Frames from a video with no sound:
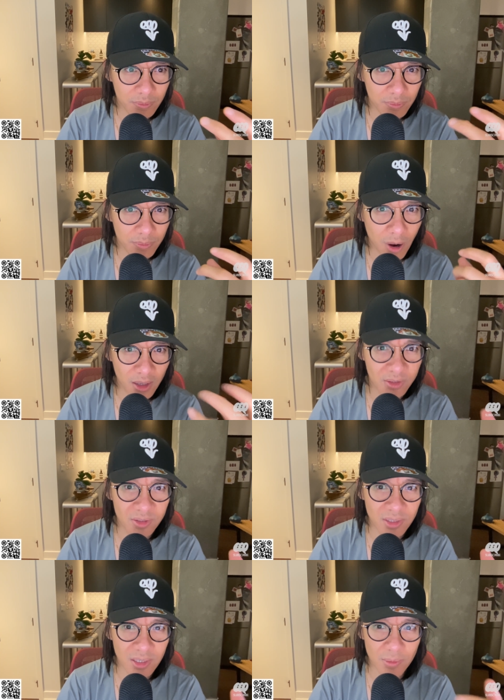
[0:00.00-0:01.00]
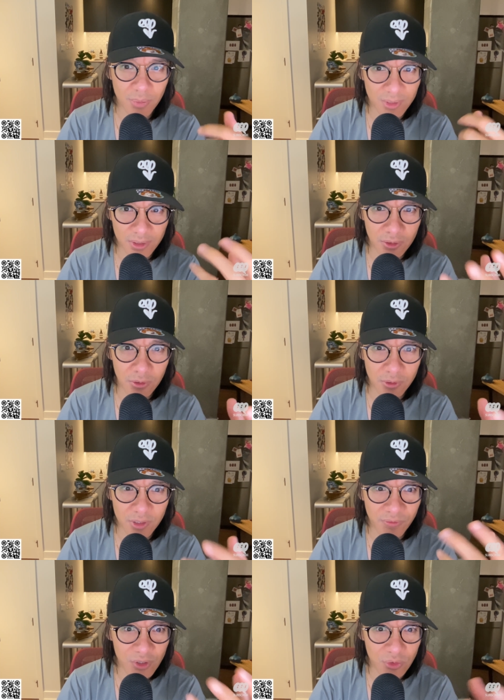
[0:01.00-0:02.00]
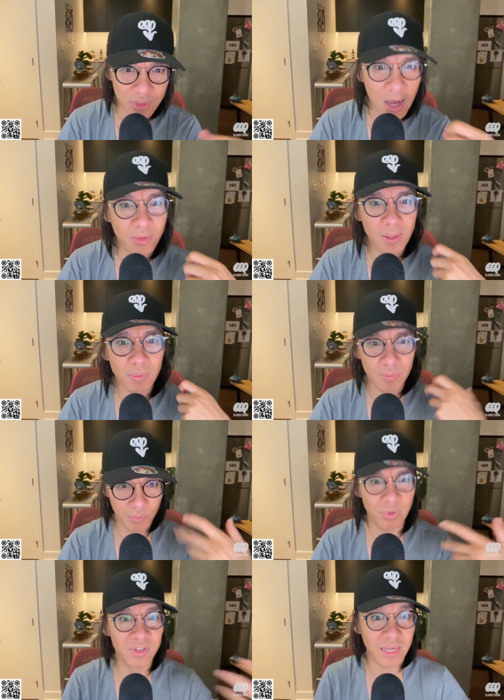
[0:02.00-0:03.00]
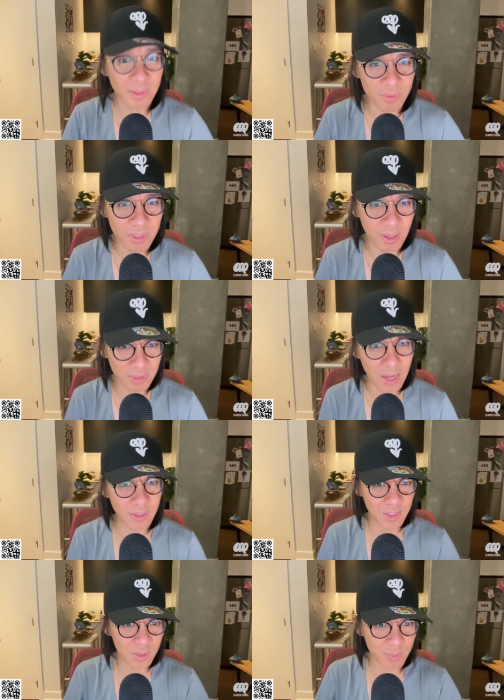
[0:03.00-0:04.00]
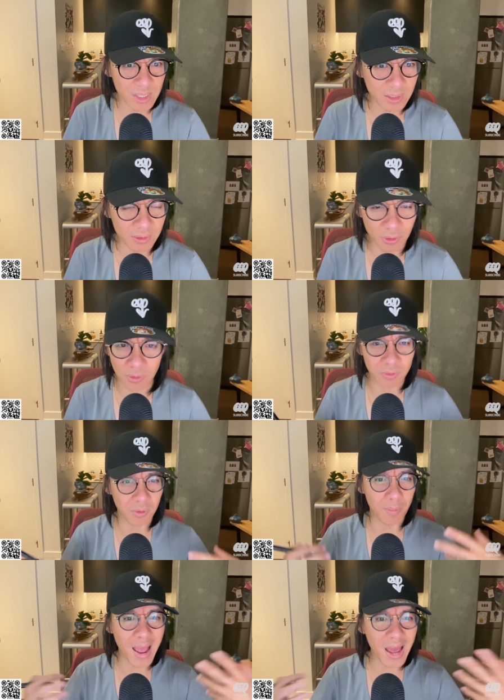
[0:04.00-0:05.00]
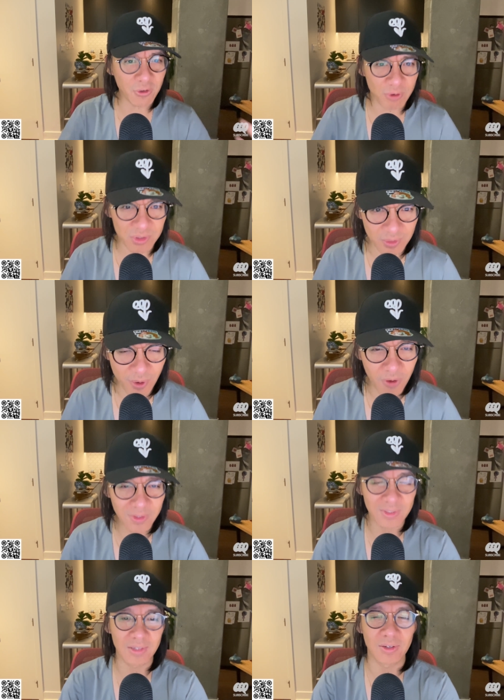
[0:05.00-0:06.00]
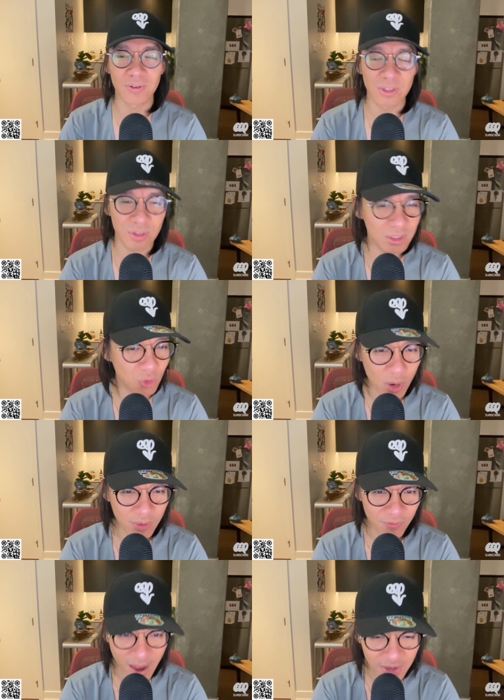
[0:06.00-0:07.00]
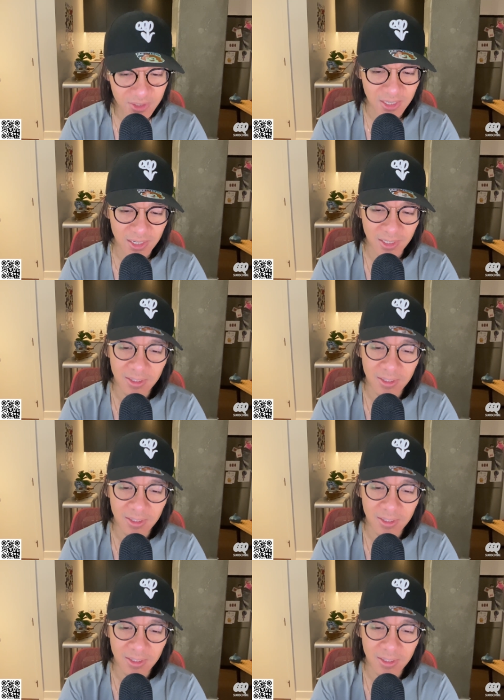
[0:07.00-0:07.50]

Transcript: policy and political individuals how they present themselves, how they speak, their their mannerism, all these things. It's it's quite fascinating.